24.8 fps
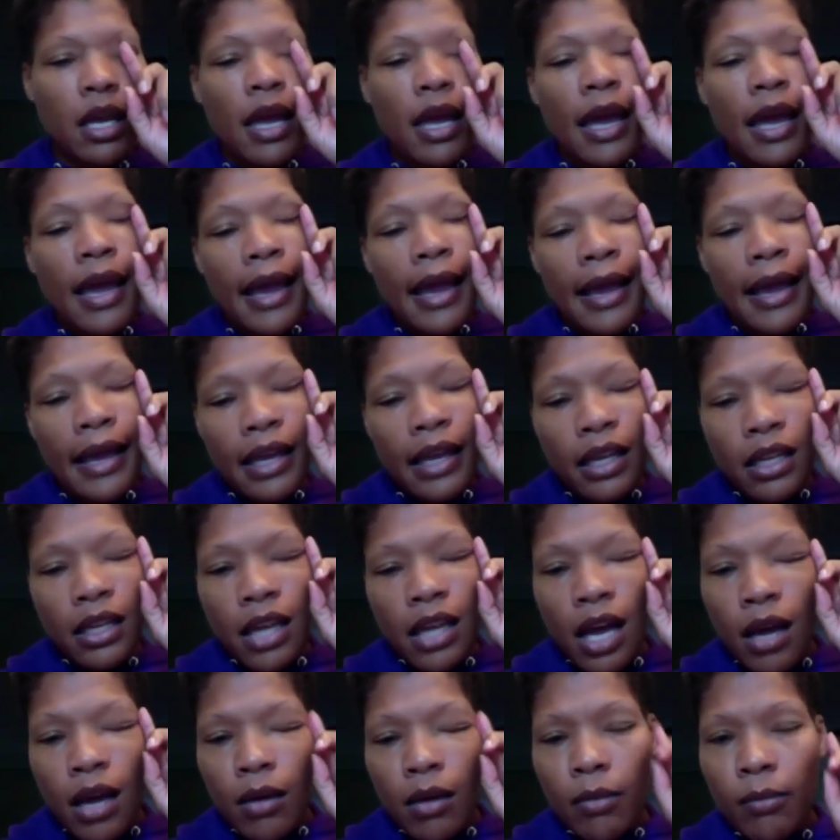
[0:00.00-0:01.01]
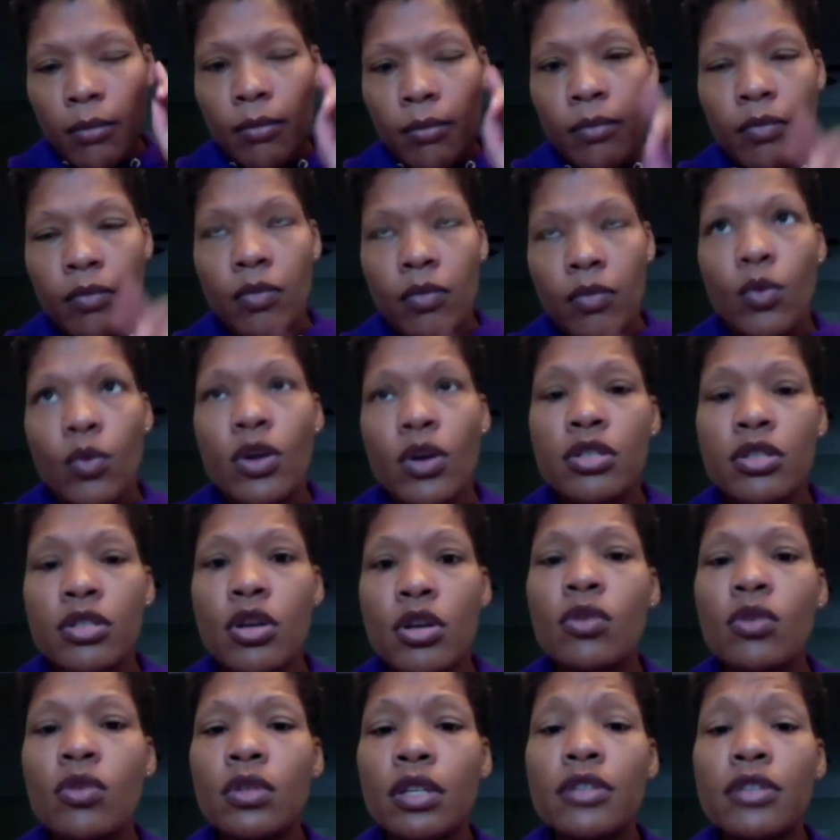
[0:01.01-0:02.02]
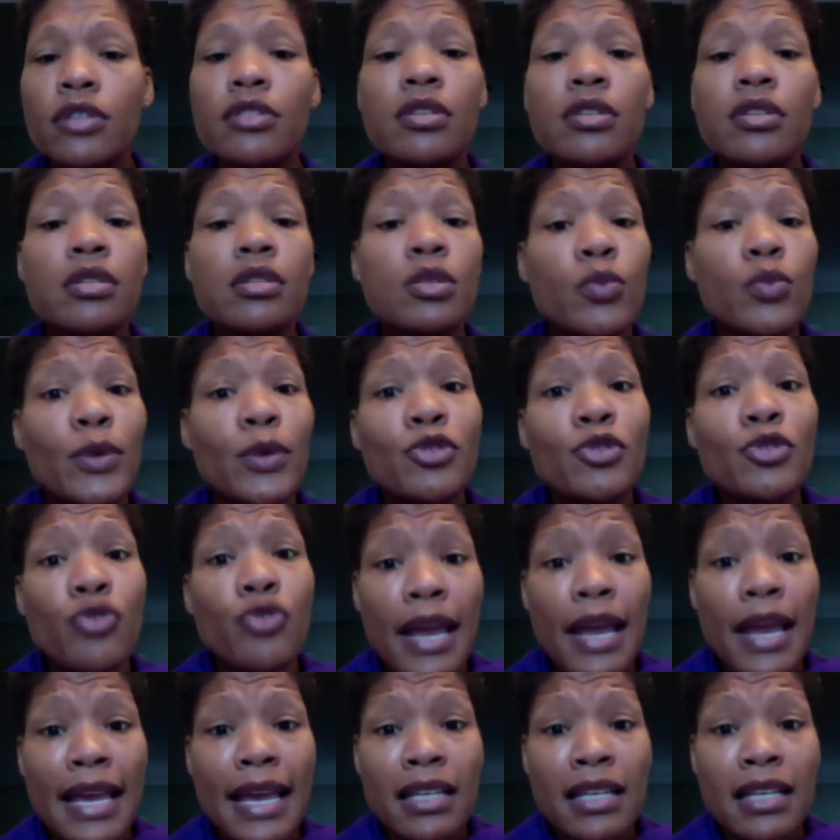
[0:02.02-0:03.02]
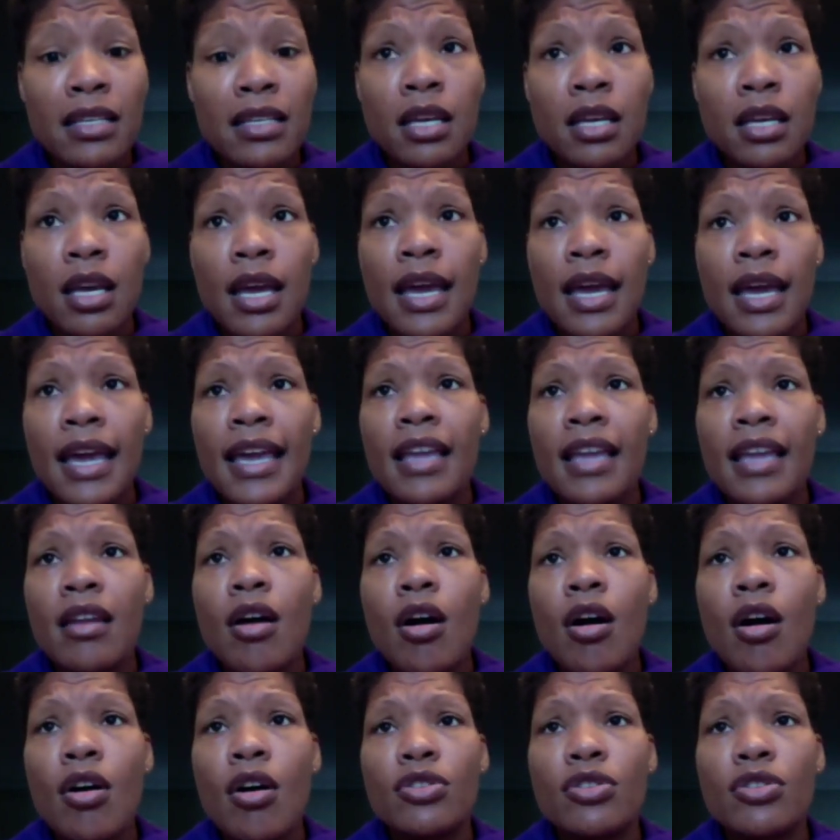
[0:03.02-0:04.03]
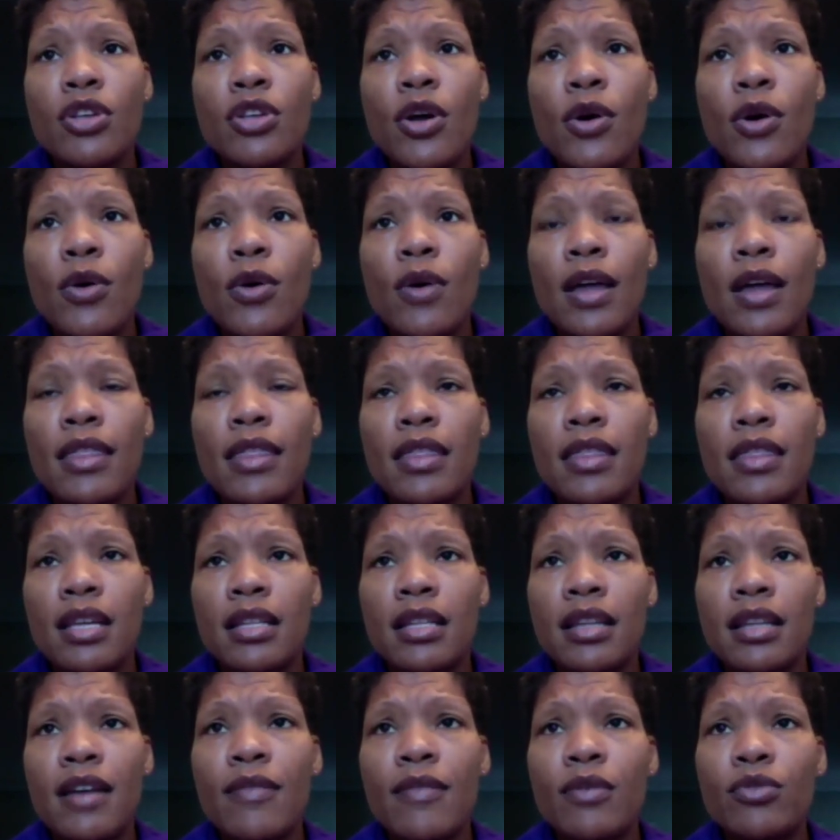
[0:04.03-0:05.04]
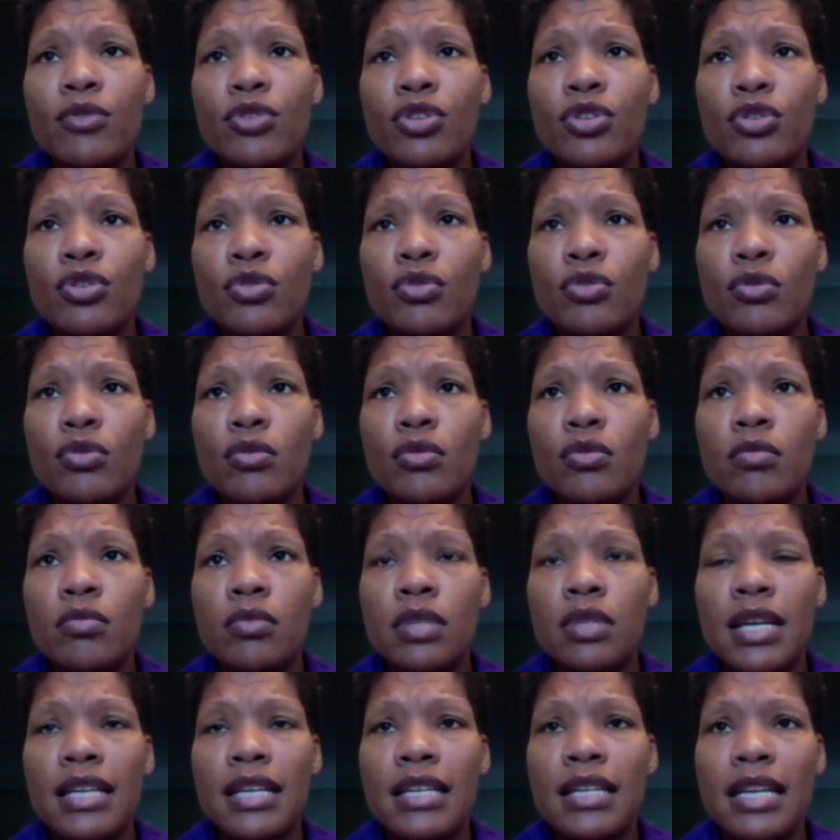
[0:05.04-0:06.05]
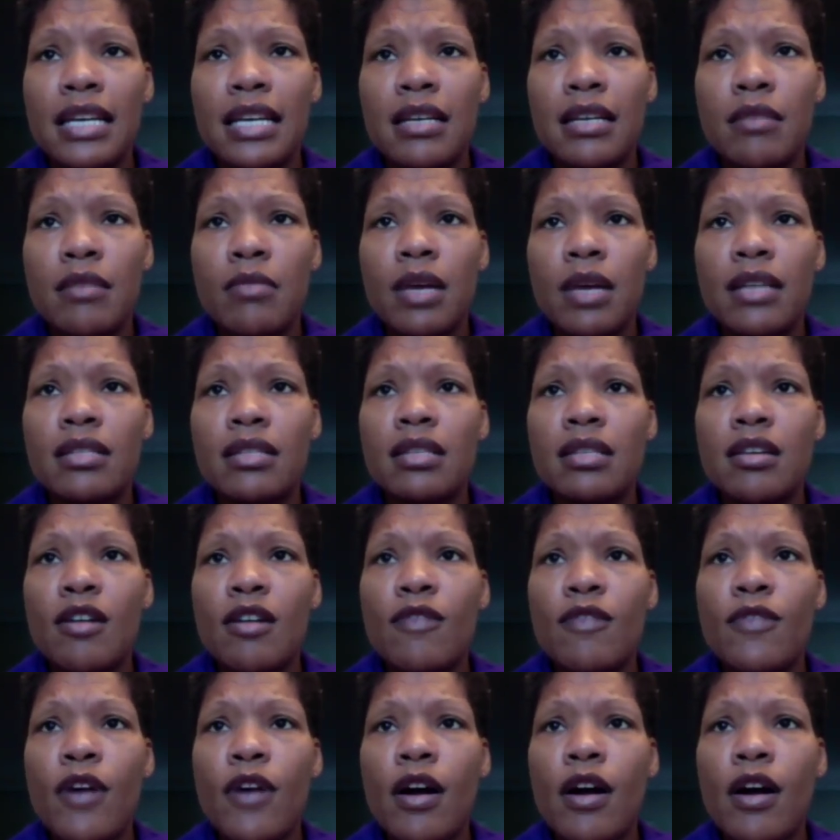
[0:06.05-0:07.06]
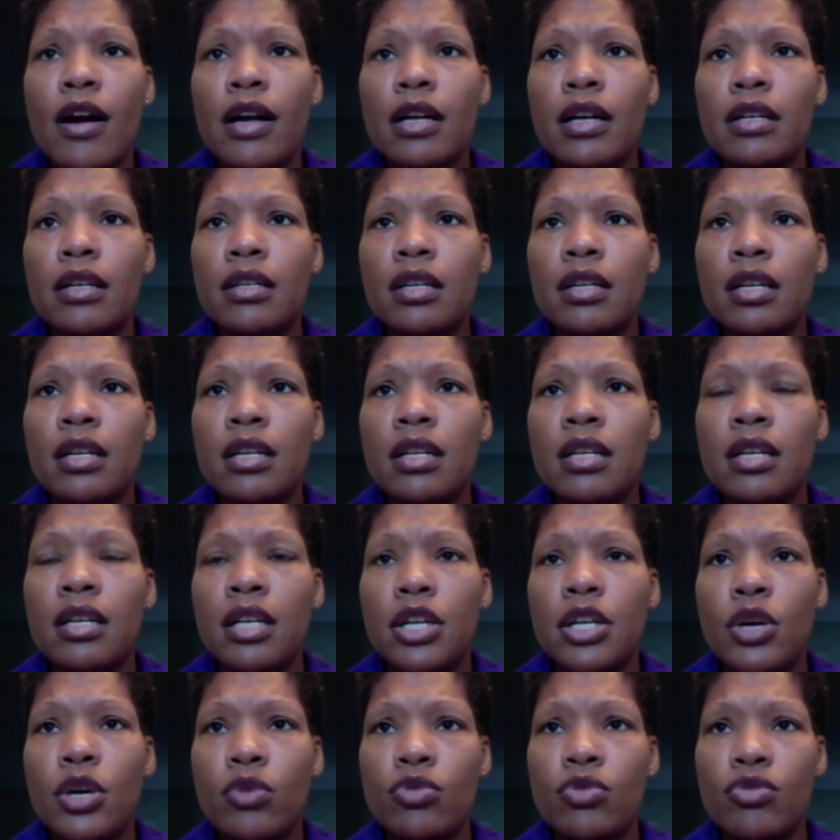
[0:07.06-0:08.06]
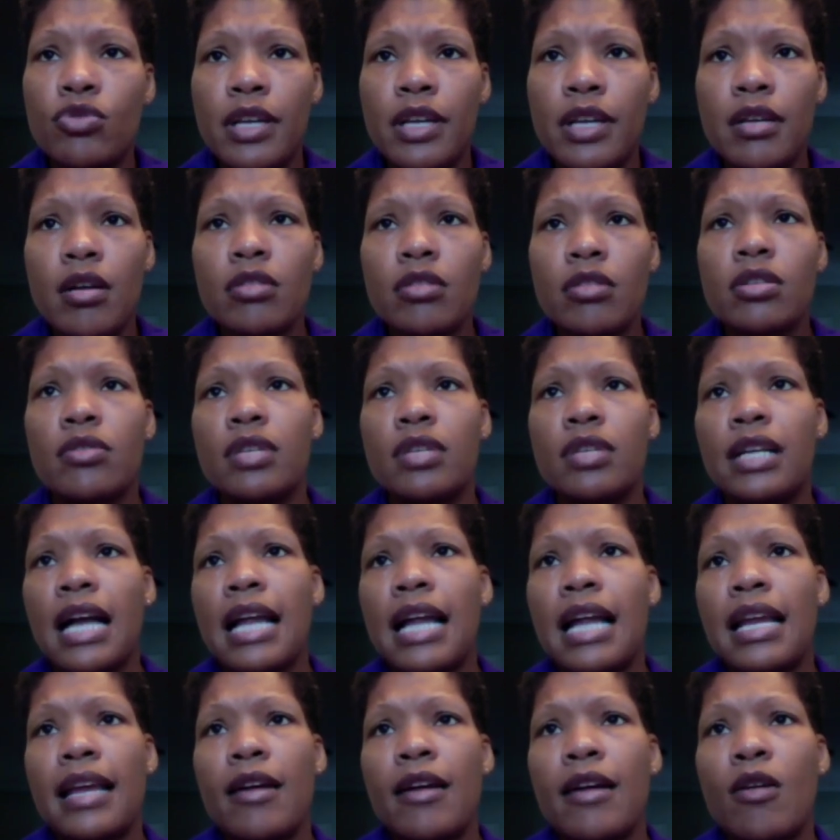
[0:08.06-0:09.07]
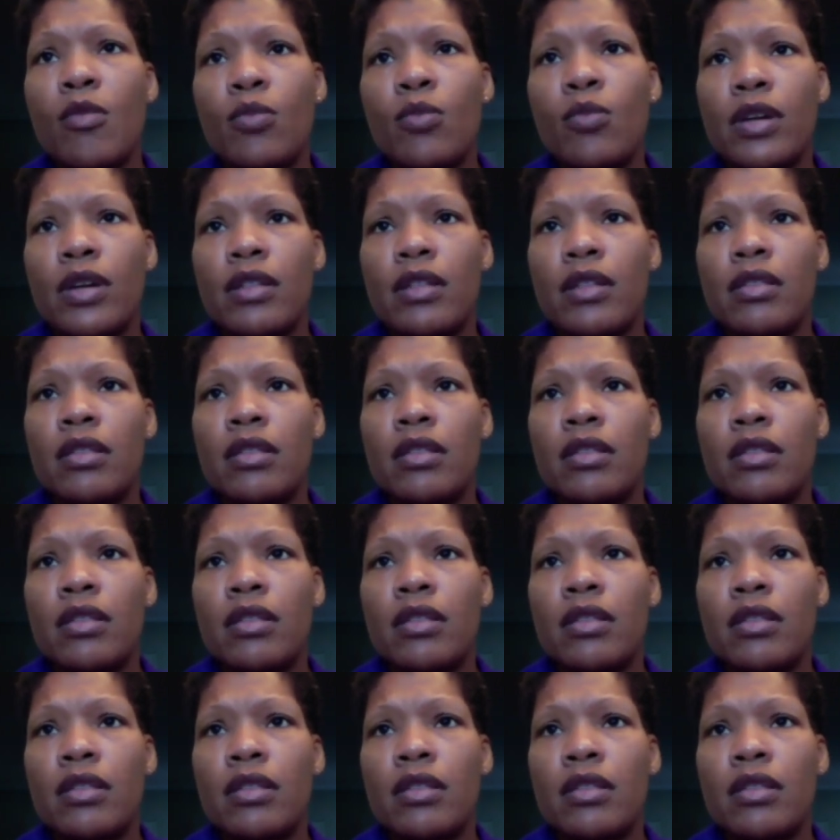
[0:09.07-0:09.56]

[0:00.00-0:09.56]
And we're adult learn to swim trained. And also, I think level 2, Nadine and myself are, trained also to kind of help with